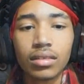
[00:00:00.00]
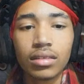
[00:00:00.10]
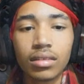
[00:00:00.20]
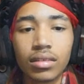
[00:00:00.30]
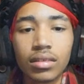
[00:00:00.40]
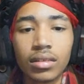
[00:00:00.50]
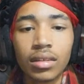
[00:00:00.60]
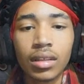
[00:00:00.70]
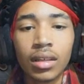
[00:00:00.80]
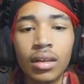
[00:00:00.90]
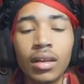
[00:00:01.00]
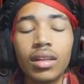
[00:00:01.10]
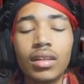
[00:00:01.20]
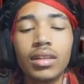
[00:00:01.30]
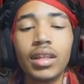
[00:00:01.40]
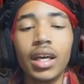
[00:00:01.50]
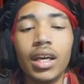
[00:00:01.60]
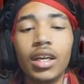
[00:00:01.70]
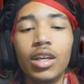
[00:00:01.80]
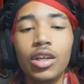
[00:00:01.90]
The
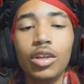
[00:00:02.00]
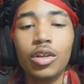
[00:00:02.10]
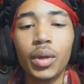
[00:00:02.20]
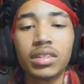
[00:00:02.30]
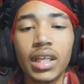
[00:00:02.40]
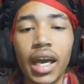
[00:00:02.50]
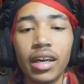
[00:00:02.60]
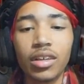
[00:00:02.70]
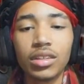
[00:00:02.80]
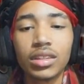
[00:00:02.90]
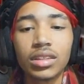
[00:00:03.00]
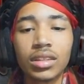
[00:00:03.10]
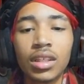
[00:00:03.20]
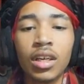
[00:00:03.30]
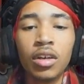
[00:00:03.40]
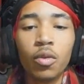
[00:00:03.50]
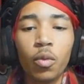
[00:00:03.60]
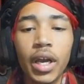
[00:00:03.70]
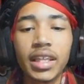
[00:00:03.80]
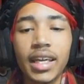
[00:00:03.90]
new Book of Shadows.
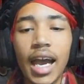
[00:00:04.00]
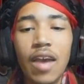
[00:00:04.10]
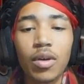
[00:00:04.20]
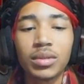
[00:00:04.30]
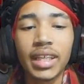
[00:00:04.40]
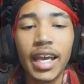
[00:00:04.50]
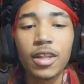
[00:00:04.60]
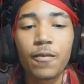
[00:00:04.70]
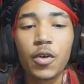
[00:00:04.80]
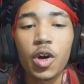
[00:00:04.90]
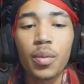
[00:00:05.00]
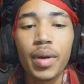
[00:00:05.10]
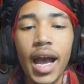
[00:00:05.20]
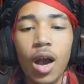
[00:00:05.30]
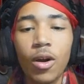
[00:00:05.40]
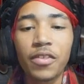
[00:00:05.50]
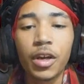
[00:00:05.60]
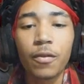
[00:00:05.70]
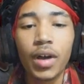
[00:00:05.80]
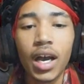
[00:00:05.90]
With it, I have obtained the full power of
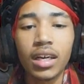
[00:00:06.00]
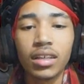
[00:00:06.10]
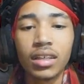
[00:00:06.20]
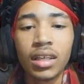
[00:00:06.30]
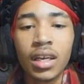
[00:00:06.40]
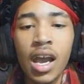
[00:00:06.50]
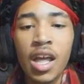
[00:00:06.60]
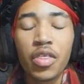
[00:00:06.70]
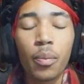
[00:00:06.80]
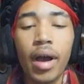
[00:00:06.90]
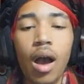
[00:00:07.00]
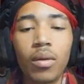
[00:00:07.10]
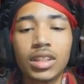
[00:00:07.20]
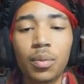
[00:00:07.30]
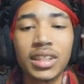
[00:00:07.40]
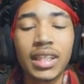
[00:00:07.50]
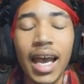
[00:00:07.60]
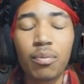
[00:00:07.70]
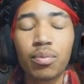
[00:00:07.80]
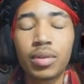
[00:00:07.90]
the Nirvana, the power to,
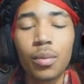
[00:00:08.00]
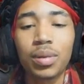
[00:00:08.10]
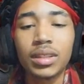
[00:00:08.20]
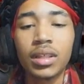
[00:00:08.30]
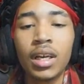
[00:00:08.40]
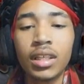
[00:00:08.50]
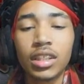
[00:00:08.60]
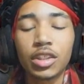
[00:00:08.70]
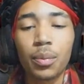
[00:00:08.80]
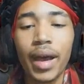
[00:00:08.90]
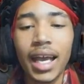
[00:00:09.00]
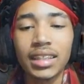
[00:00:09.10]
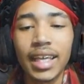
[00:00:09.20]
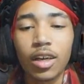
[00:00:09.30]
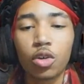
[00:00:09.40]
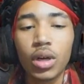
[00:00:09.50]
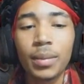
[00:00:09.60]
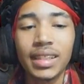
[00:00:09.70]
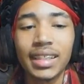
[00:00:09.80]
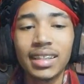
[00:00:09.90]
to, to surpass that
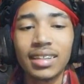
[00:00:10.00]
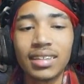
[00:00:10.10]
gremlin.